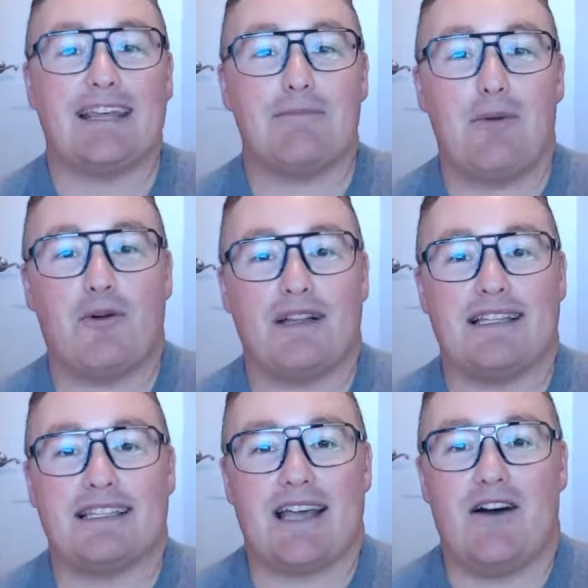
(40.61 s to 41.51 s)
I think, the
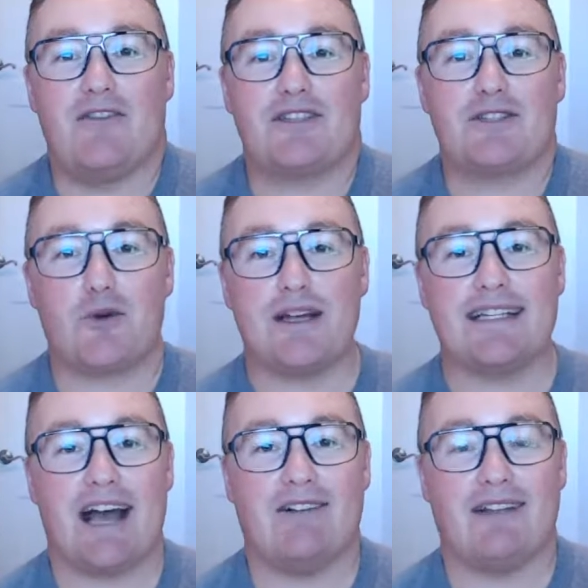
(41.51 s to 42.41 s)
importance of
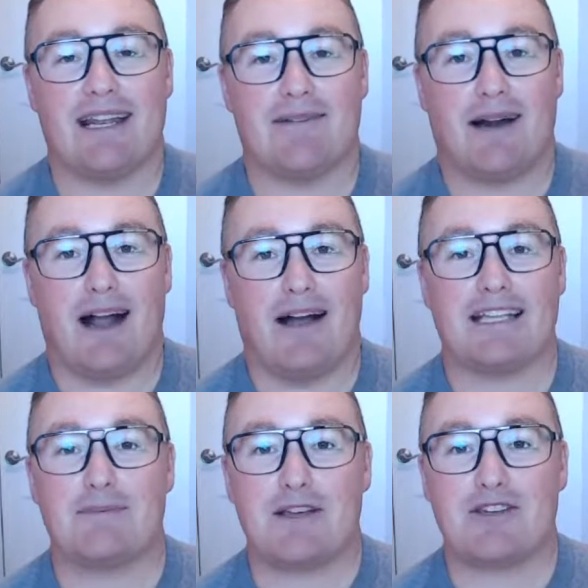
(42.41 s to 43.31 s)
storytelling,
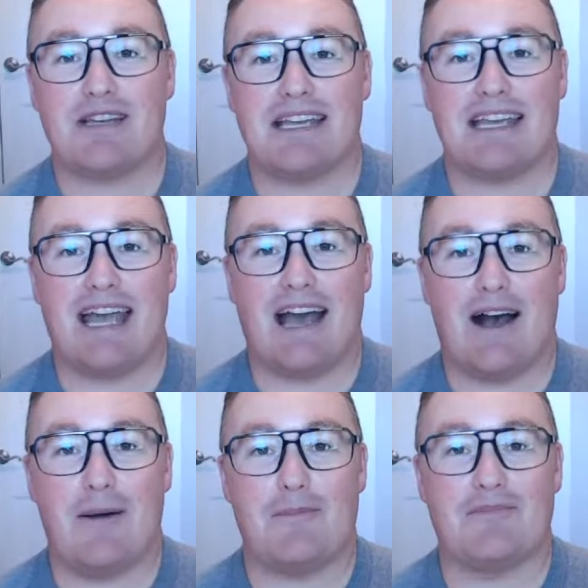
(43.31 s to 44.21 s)

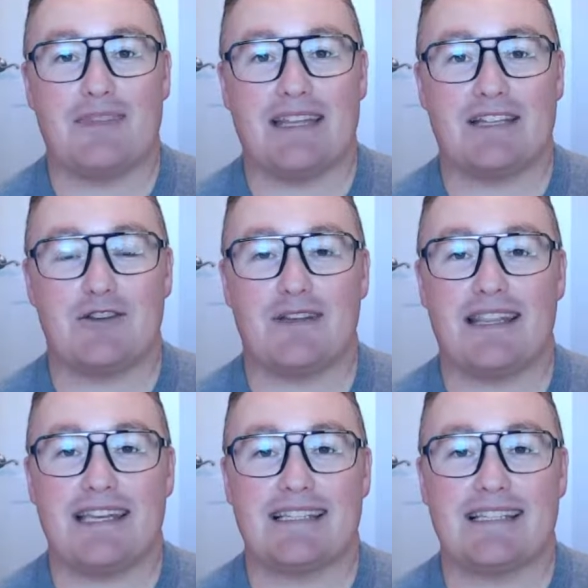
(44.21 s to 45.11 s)
especially
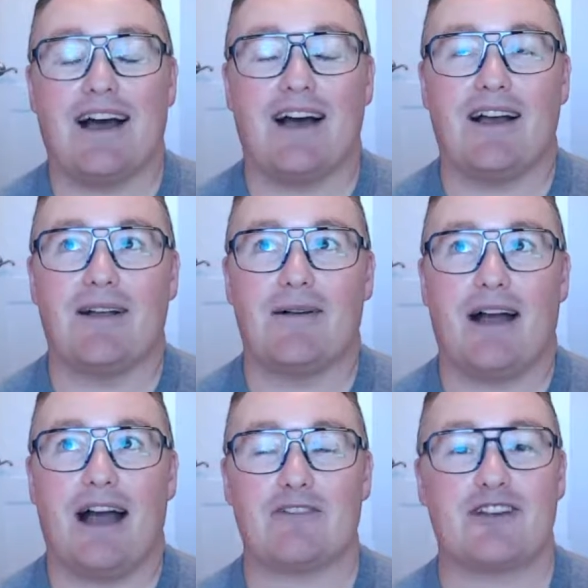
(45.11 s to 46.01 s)
during these, how
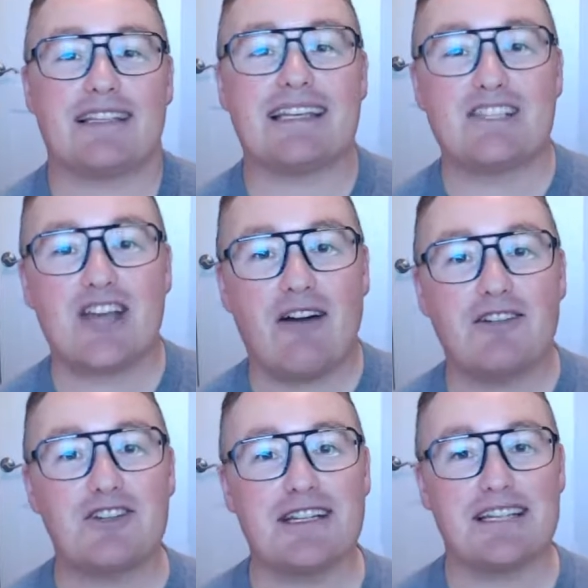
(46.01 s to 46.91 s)
should I say,
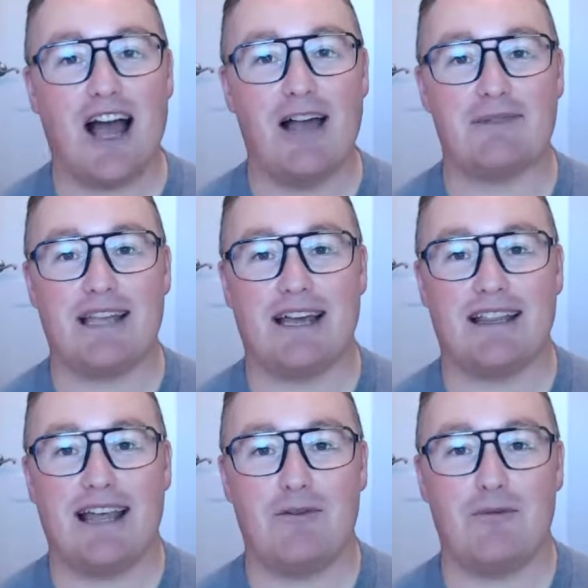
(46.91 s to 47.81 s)
challenging times
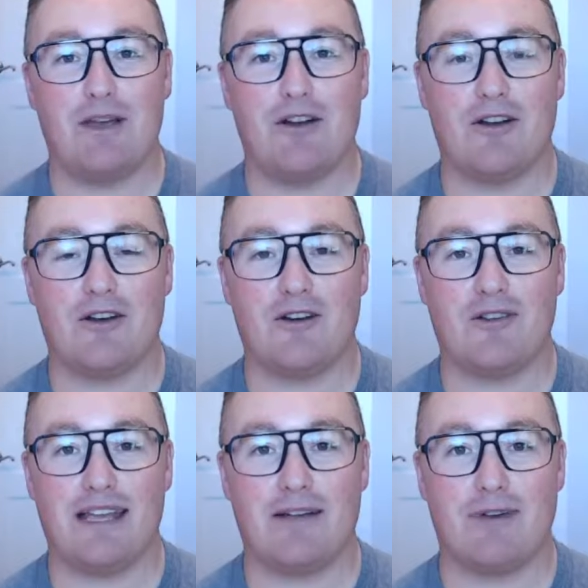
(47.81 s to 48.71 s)
that we are
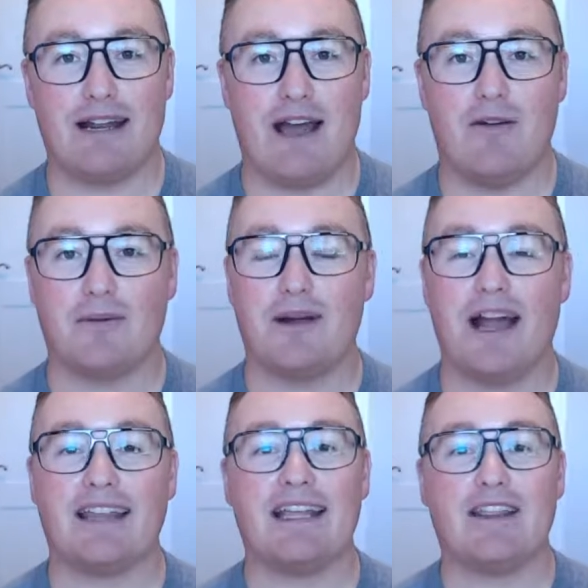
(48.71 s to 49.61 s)
currently in right now.
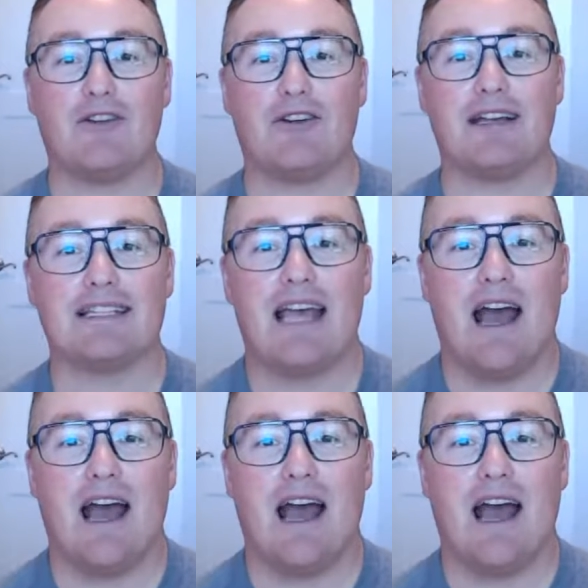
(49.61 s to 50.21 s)
I think there is